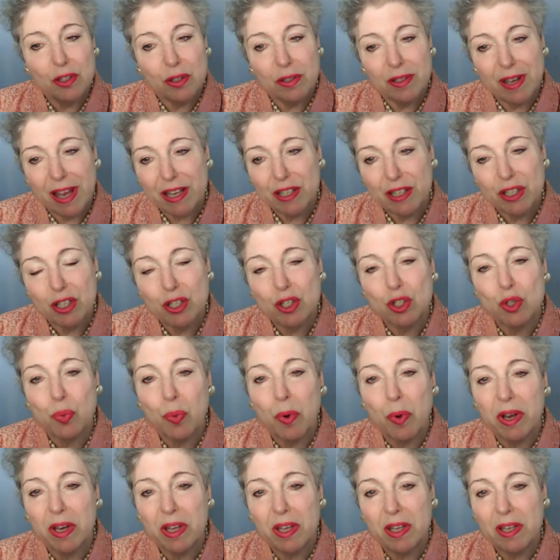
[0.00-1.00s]

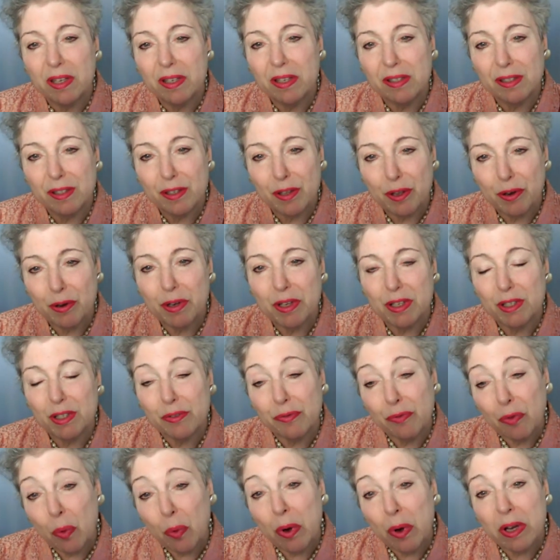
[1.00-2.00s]
1920s,
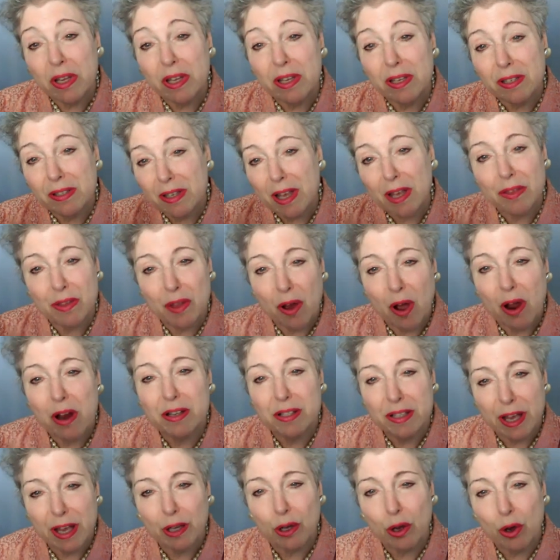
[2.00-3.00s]
30s, 40s, like the
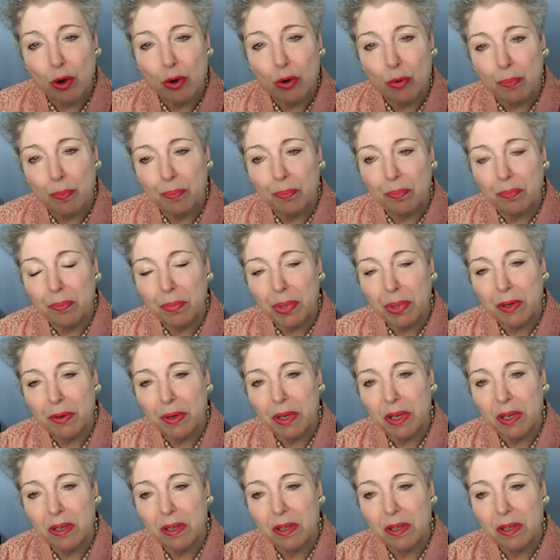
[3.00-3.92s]
Art Deco period?